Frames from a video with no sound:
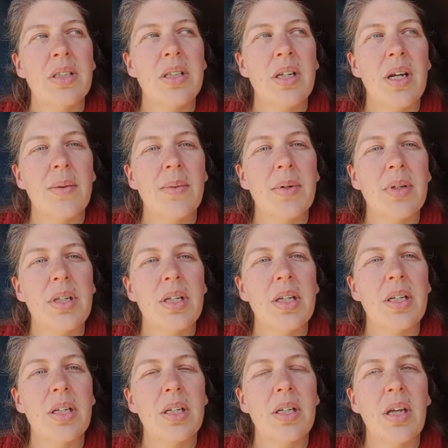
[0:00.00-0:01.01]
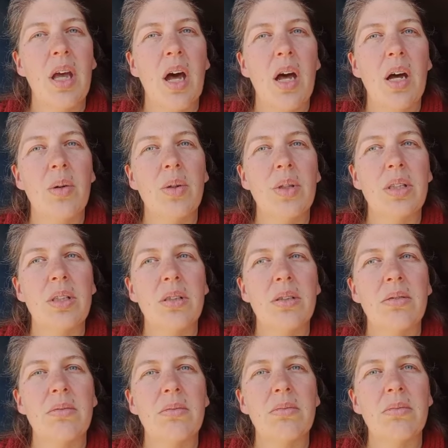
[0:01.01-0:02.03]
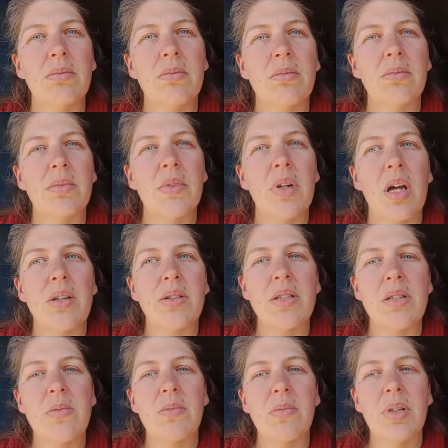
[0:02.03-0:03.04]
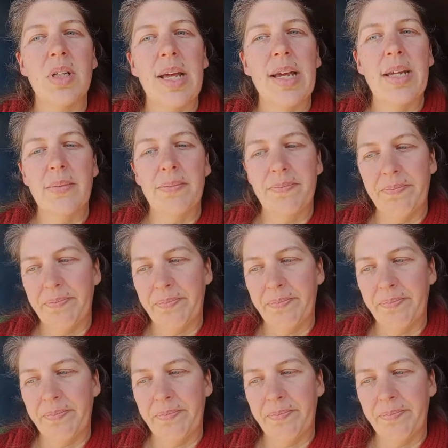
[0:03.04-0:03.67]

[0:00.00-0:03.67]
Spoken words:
so I'm gonna go and contemplate